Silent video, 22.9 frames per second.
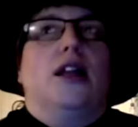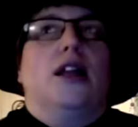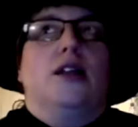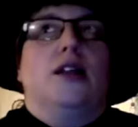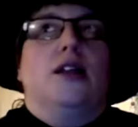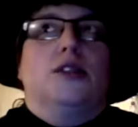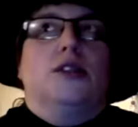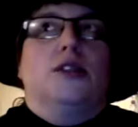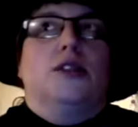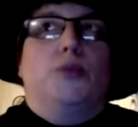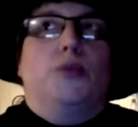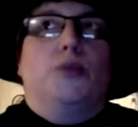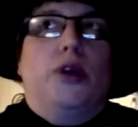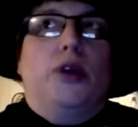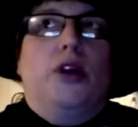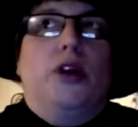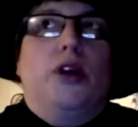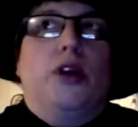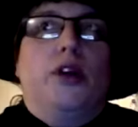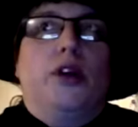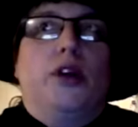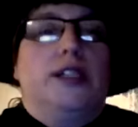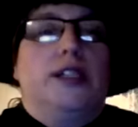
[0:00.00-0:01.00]

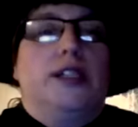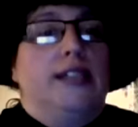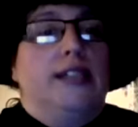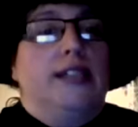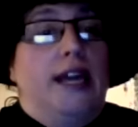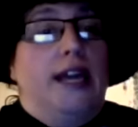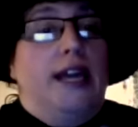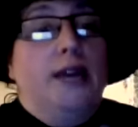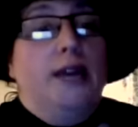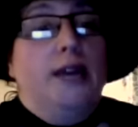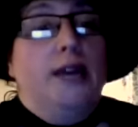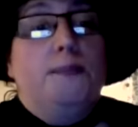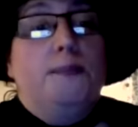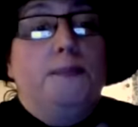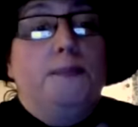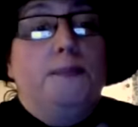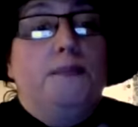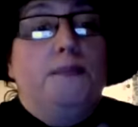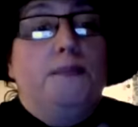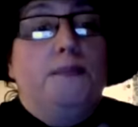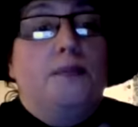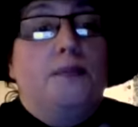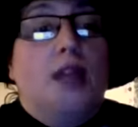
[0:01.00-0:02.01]
Springer is gay.
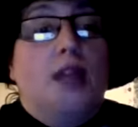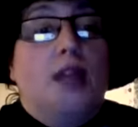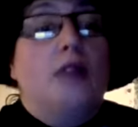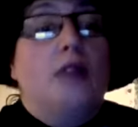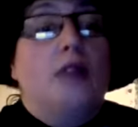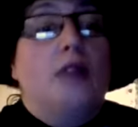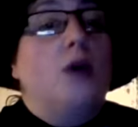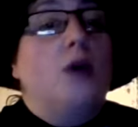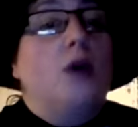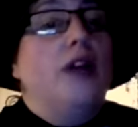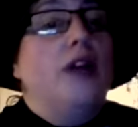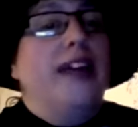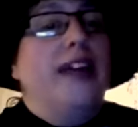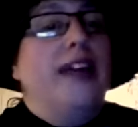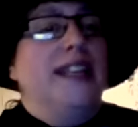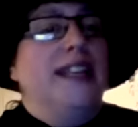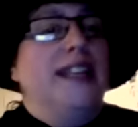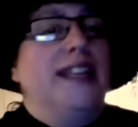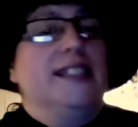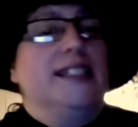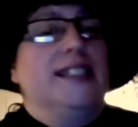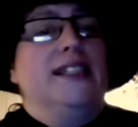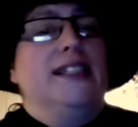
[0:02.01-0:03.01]
And while that
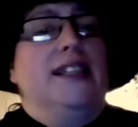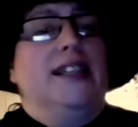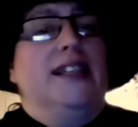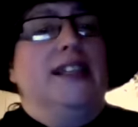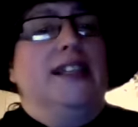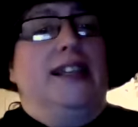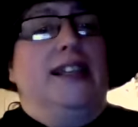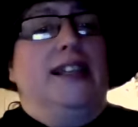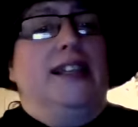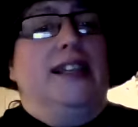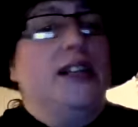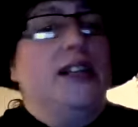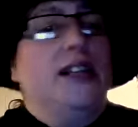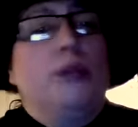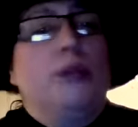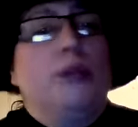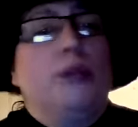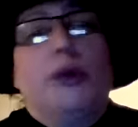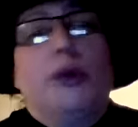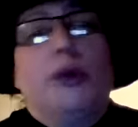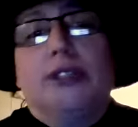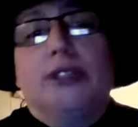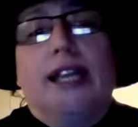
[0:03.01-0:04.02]
isn't illegal
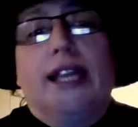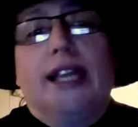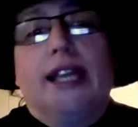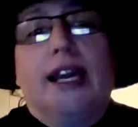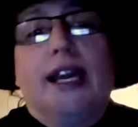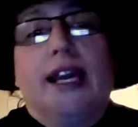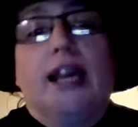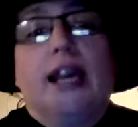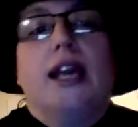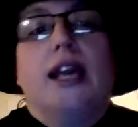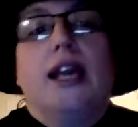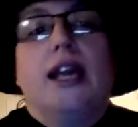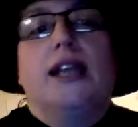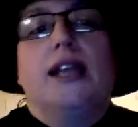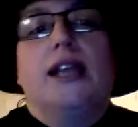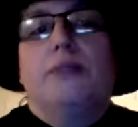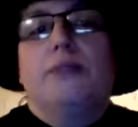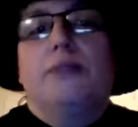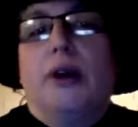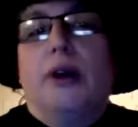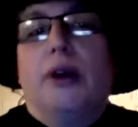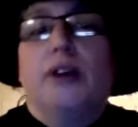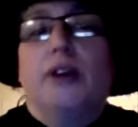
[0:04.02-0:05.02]
per se, his
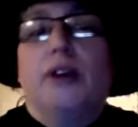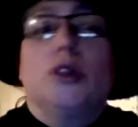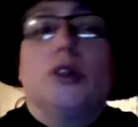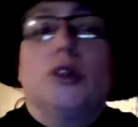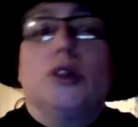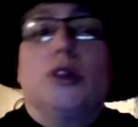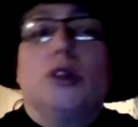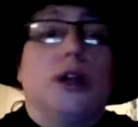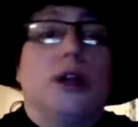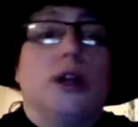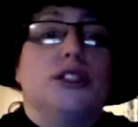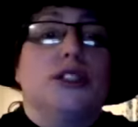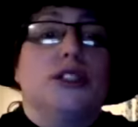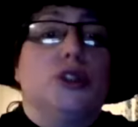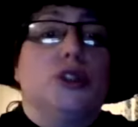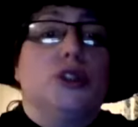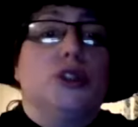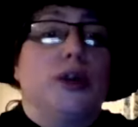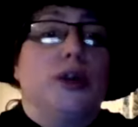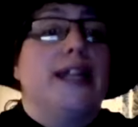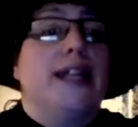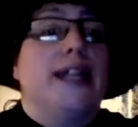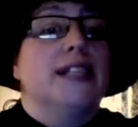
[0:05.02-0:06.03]
parents are well to
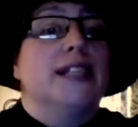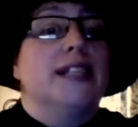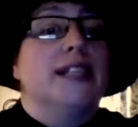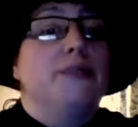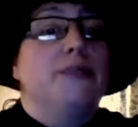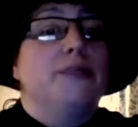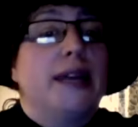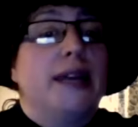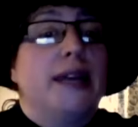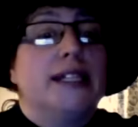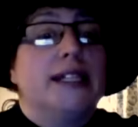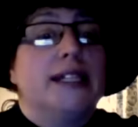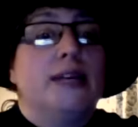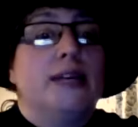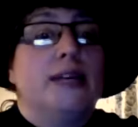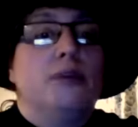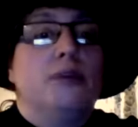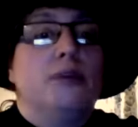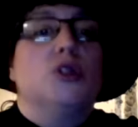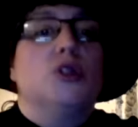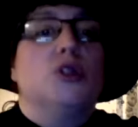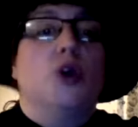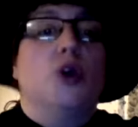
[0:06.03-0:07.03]
do and expect him
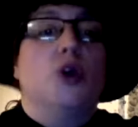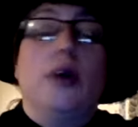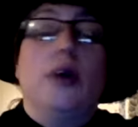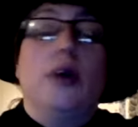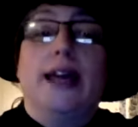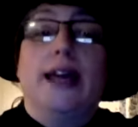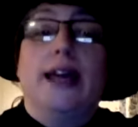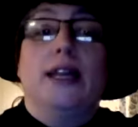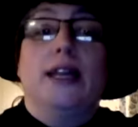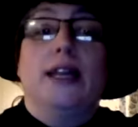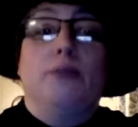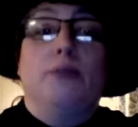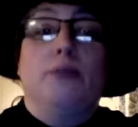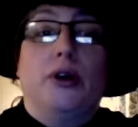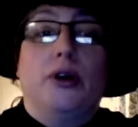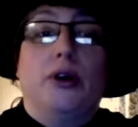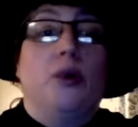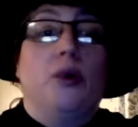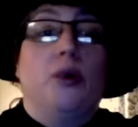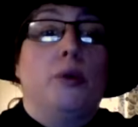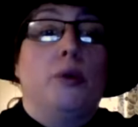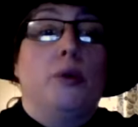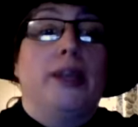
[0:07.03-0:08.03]
to go ahead and marry
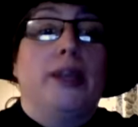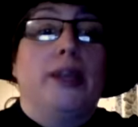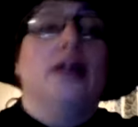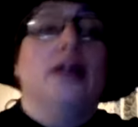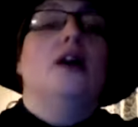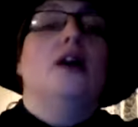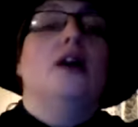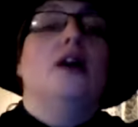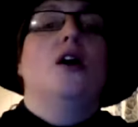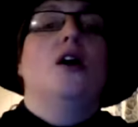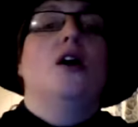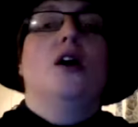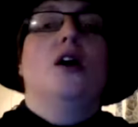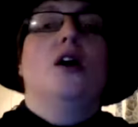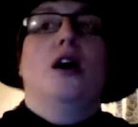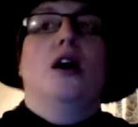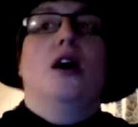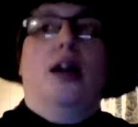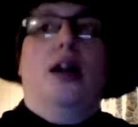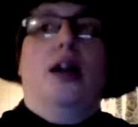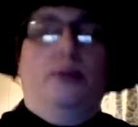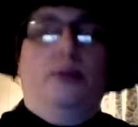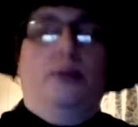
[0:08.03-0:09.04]
a woman
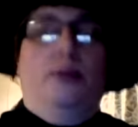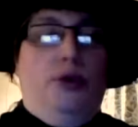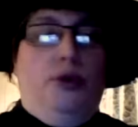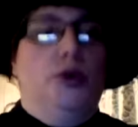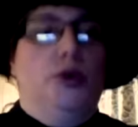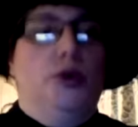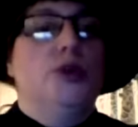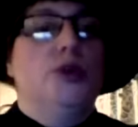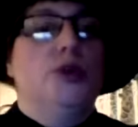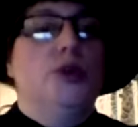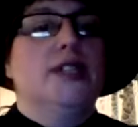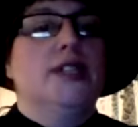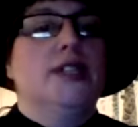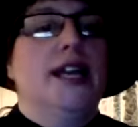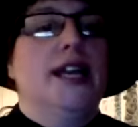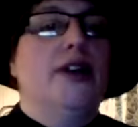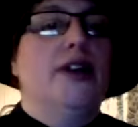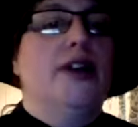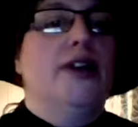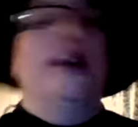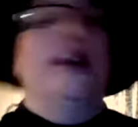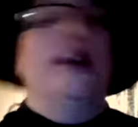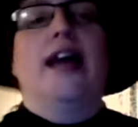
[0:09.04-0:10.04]
and produce an
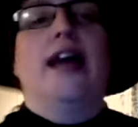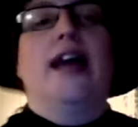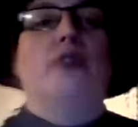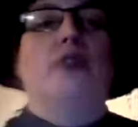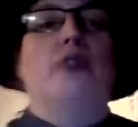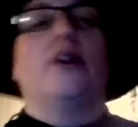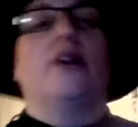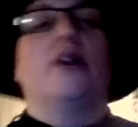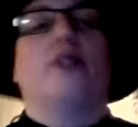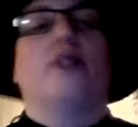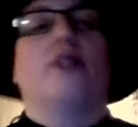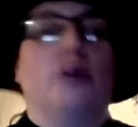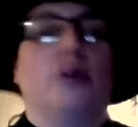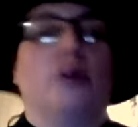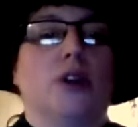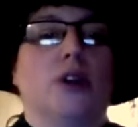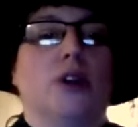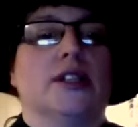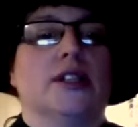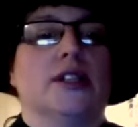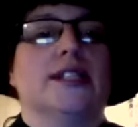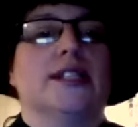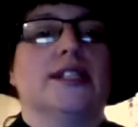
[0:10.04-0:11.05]
heir and have whatever he
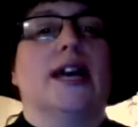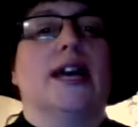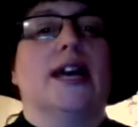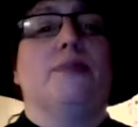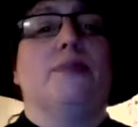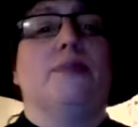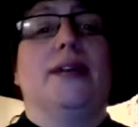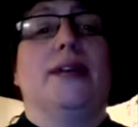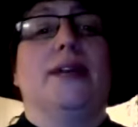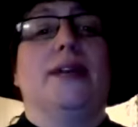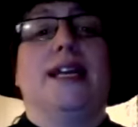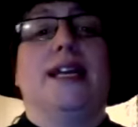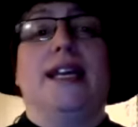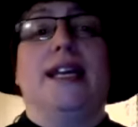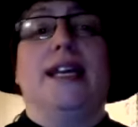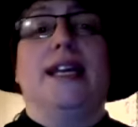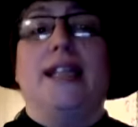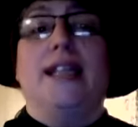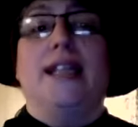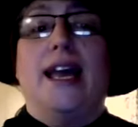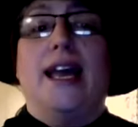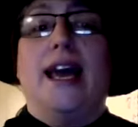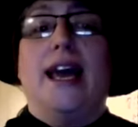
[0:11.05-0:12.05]
wants on the side. But
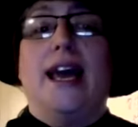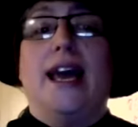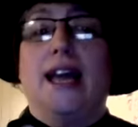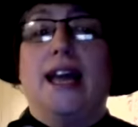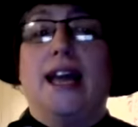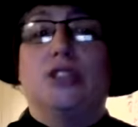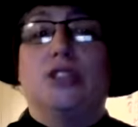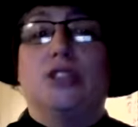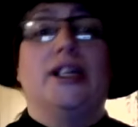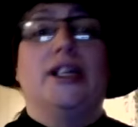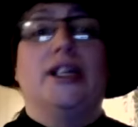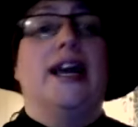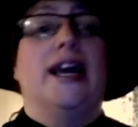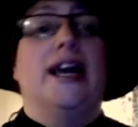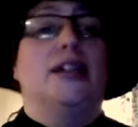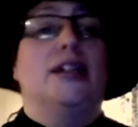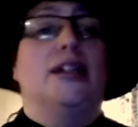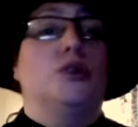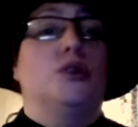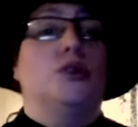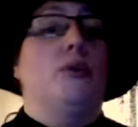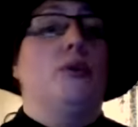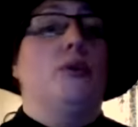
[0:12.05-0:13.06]
he actually
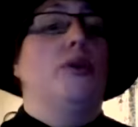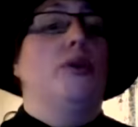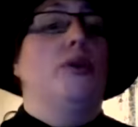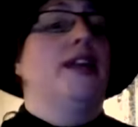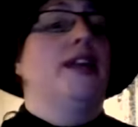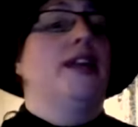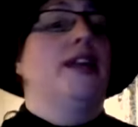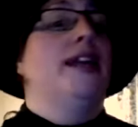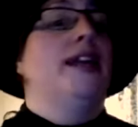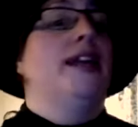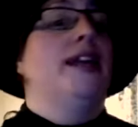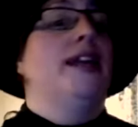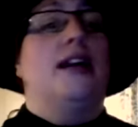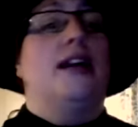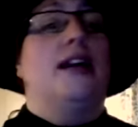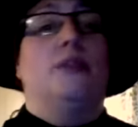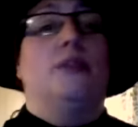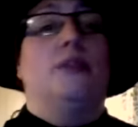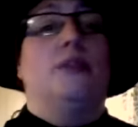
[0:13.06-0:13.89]
has trouble with any kind of